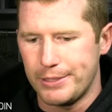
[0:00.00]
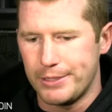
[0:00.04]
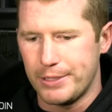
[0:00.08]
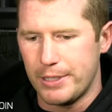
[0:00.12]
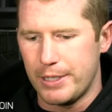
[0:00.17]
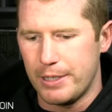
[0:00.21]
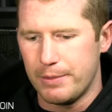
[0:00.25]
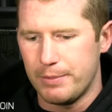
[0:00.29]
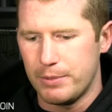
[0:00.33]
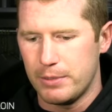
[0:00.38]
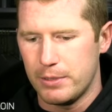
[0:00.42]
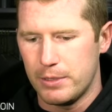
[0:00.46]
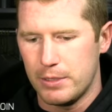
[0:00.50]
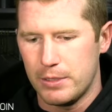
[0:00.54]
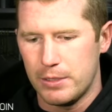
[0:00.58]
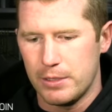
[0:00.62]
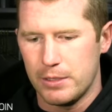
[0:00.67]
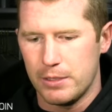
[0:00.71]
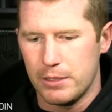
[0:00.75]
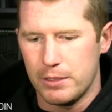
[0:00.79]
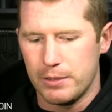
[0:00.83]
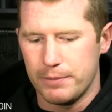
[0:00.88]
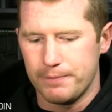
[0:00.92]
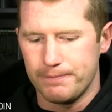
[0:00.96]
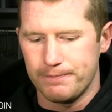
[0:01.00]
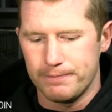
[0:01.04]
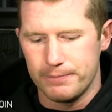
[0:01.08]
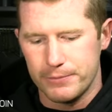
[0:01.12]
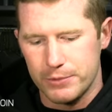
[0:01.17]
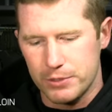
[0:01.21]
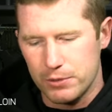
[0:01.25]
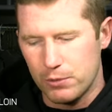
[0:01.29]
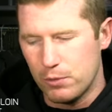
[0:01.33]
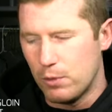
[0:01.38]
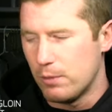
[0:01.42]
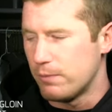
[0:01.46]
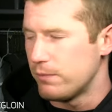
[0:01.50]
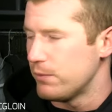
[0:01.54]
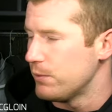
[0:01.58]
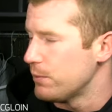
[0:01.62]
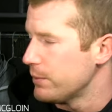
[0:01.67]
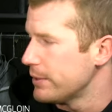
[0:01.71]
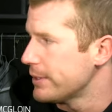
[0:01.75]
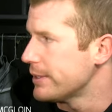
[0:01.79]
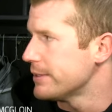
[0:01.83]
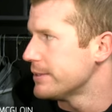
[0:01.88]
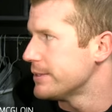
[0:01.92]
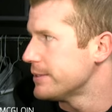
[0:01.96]
job. So hopefully
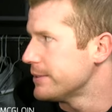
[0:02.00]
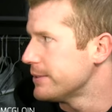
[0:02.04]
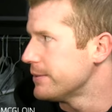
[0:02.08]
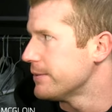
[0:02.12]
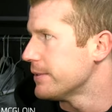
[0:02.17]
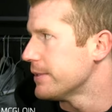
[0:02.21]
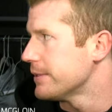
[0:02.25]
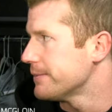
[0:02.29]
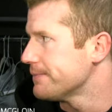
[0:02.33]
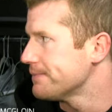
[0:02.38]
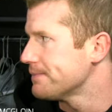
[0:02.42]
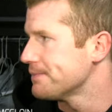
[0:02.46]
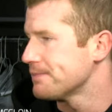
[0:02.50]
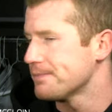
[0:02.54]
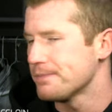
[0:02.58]
we can continue that.